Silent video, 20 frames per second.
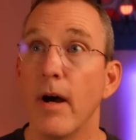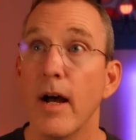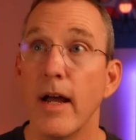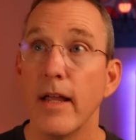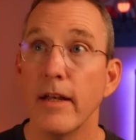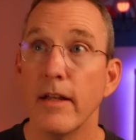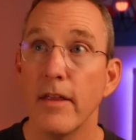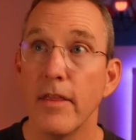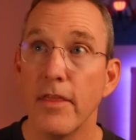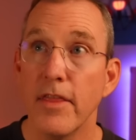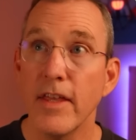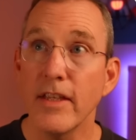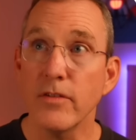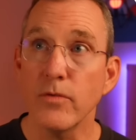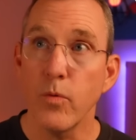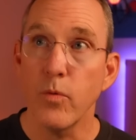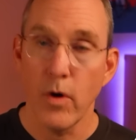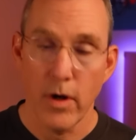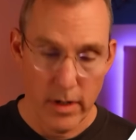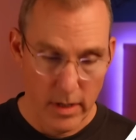But
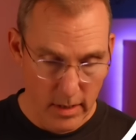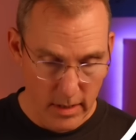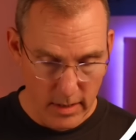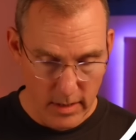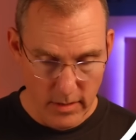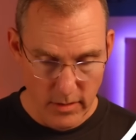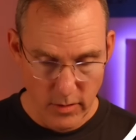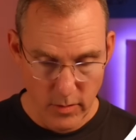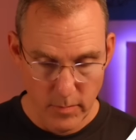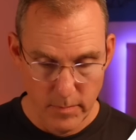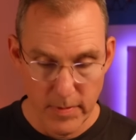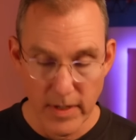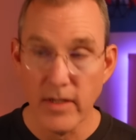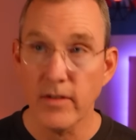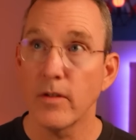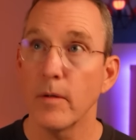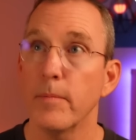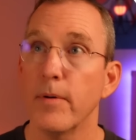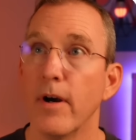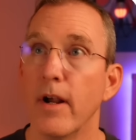this one, you'd be
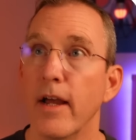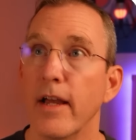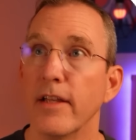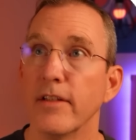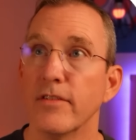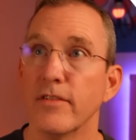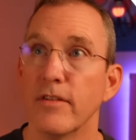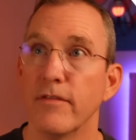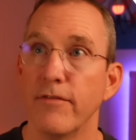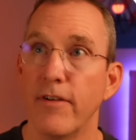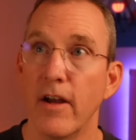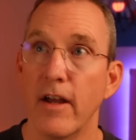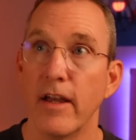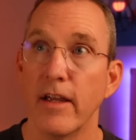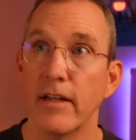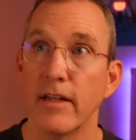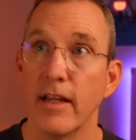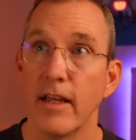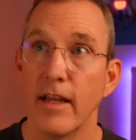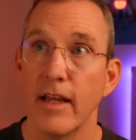surprised to
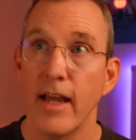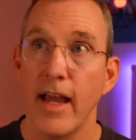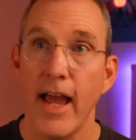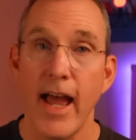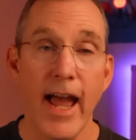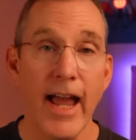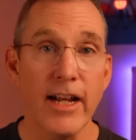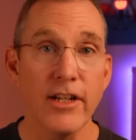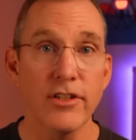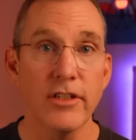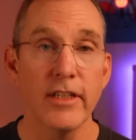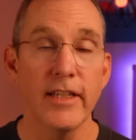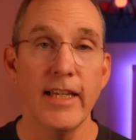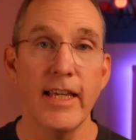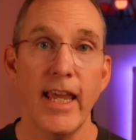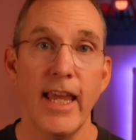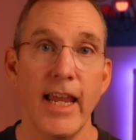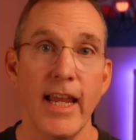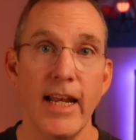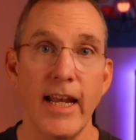find, actually
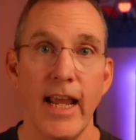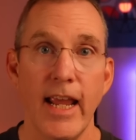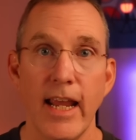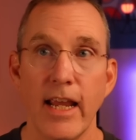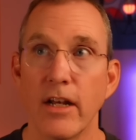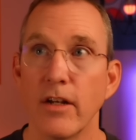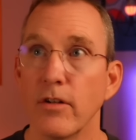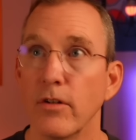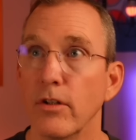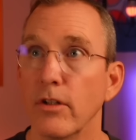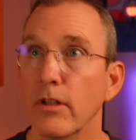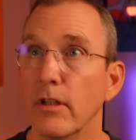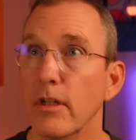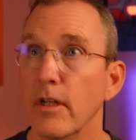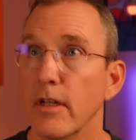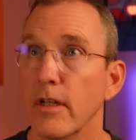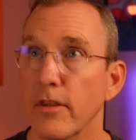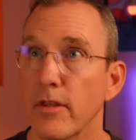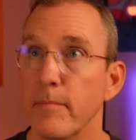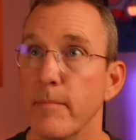can't handle
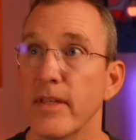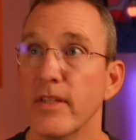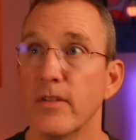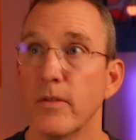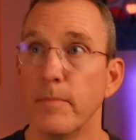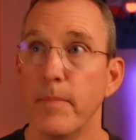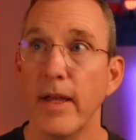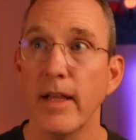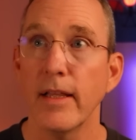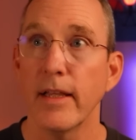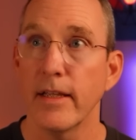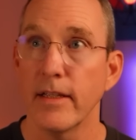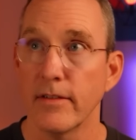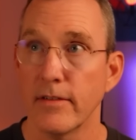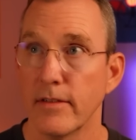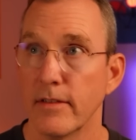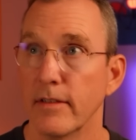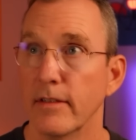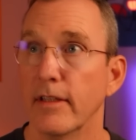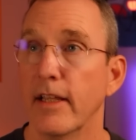the
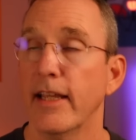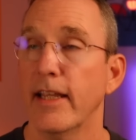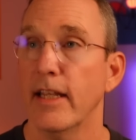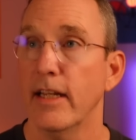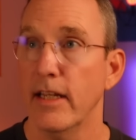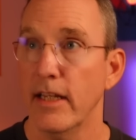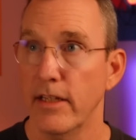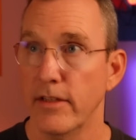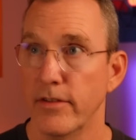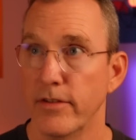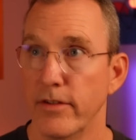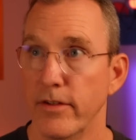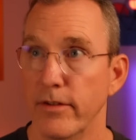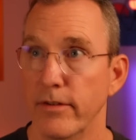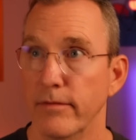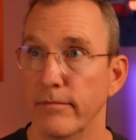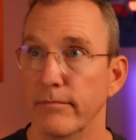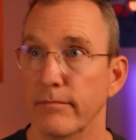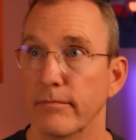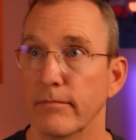misspellings like it needs
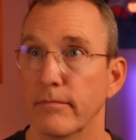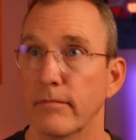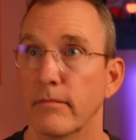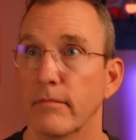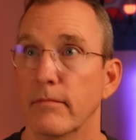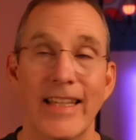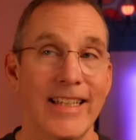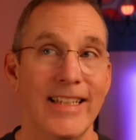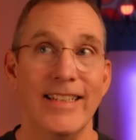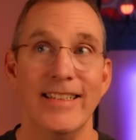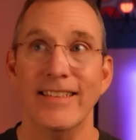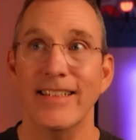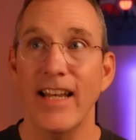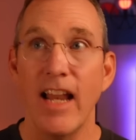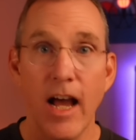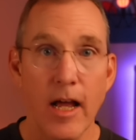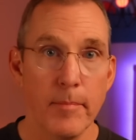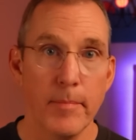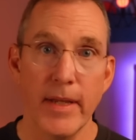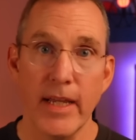to in
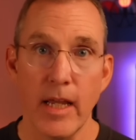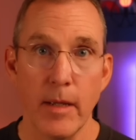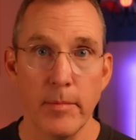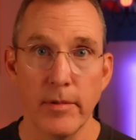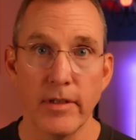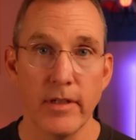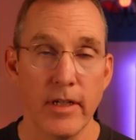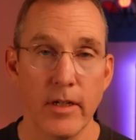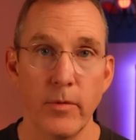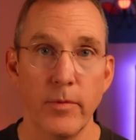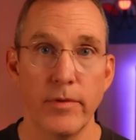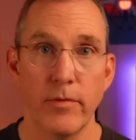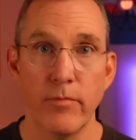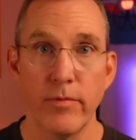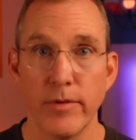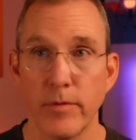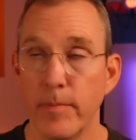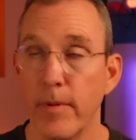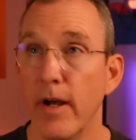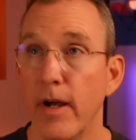not being able to deal with the
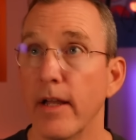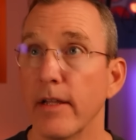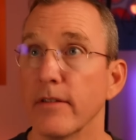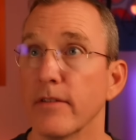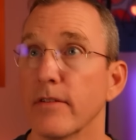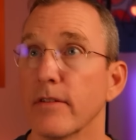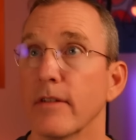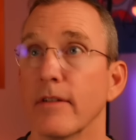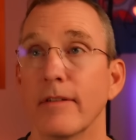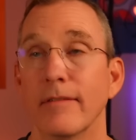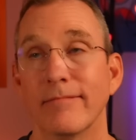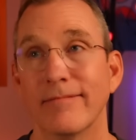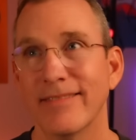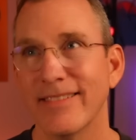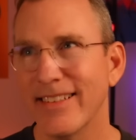response,